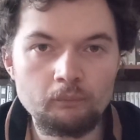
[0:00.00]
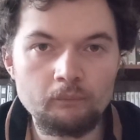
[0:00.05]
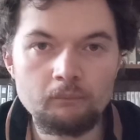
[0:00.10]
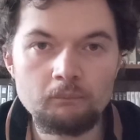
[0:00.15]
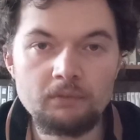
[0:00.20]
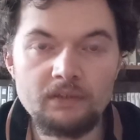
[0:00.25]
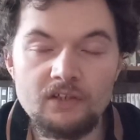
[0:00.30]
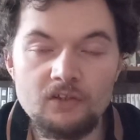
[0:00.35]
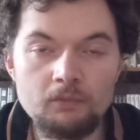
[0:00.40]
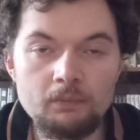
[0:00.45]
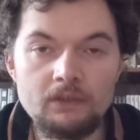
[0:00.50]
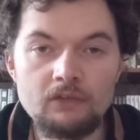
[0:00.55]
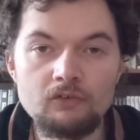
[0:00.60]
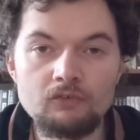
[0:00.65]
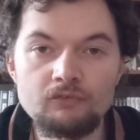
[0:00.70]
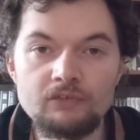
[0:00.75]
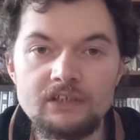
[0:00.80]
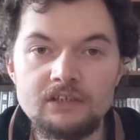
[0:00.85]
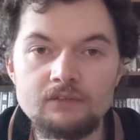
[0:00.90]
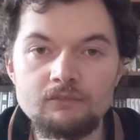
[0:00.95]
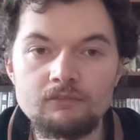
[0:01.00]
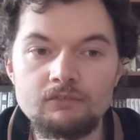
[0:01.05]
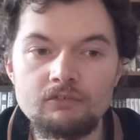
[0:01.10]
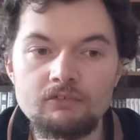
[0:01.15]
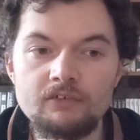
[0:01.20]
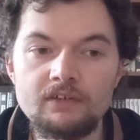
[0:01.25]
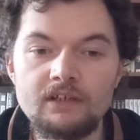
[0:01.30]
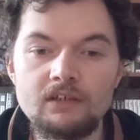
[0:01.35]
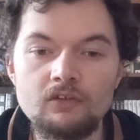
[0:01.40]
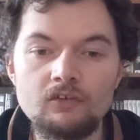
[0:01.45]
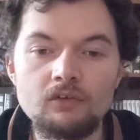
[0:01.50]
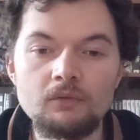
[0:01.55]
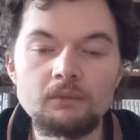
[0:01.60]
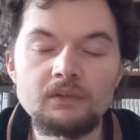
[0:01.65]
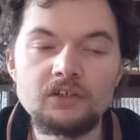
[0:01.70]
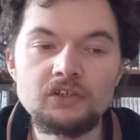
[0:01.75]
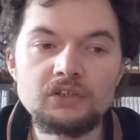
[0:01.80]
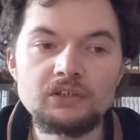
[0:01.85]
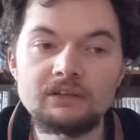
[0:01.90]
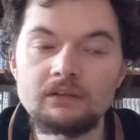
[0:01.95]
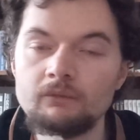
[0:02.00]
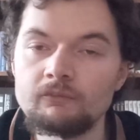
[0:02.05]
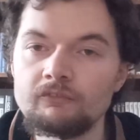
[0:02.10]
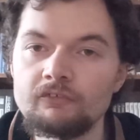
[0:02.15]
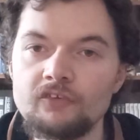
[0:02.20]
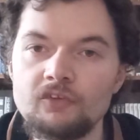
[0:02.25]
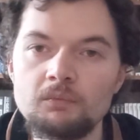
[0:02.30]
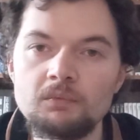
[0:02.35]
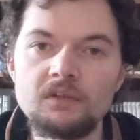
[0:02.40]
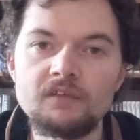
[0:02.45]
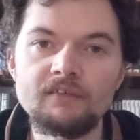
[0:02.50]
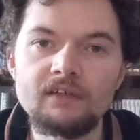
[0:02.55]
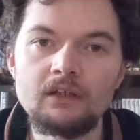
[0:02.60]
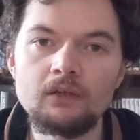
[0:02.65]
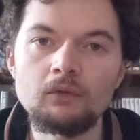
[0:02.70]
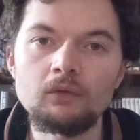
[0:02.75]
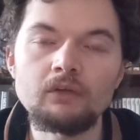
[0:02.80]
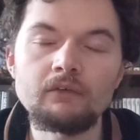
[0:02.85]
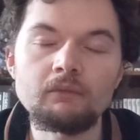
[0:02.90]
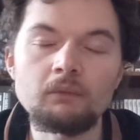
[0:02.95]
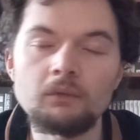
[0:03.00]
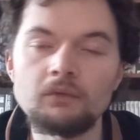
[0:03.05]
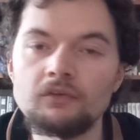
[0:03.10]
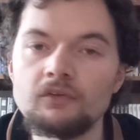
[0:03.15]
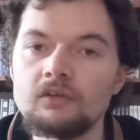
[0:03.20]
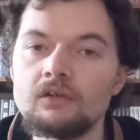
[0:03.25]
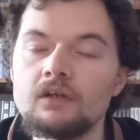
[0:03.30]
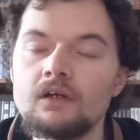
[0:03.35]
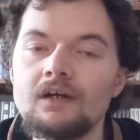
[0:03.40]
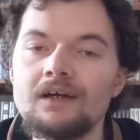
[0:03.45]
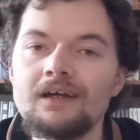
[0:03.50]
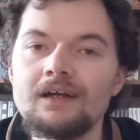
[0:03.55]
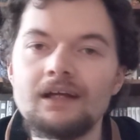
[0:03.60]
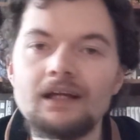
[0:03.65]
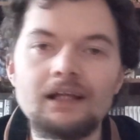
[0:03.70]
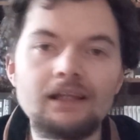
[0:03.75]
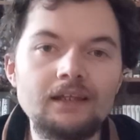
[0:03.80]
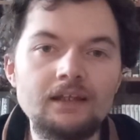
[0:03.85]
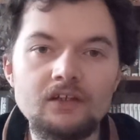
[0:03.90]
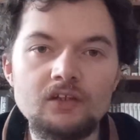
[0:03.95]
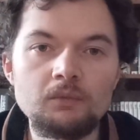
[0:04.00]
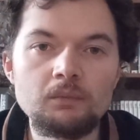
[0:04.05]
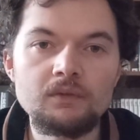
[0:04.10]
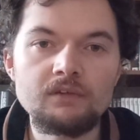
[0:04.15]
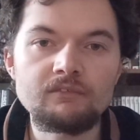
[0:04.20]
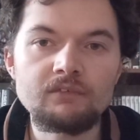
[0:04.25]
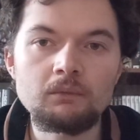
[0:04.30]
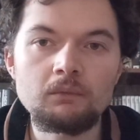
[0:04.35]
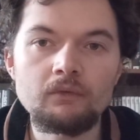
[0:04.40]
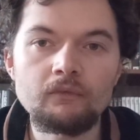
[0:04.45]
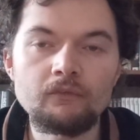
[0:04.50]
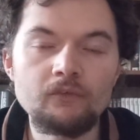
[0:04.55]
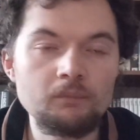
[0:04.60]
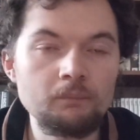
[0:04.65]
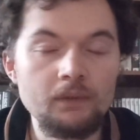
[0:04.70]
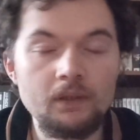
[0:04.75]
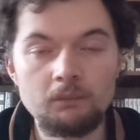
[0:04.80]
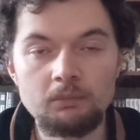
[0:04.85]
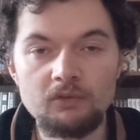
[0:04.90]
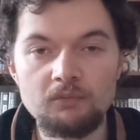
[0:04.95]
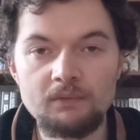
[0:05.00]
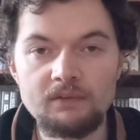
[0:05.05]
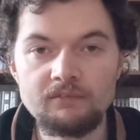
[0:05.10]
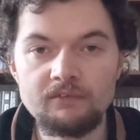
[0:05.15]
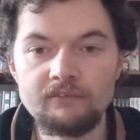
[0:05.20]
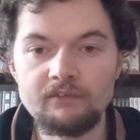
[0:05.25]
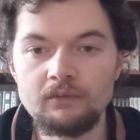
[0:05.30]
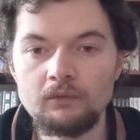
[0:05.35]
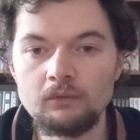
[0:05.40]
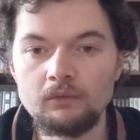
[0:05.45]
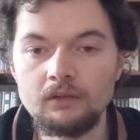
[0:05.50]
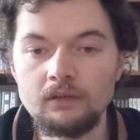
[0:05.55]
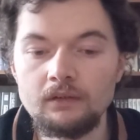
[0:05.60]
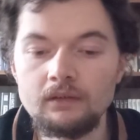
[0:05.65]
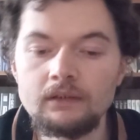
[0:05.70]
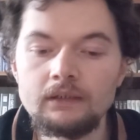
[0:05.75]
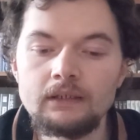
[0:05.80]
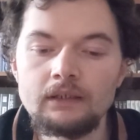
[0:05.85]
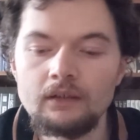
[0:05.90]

PSPs are region free, so unless you're going for a specific colour or want to collect specific ones, purple's my favourite colour.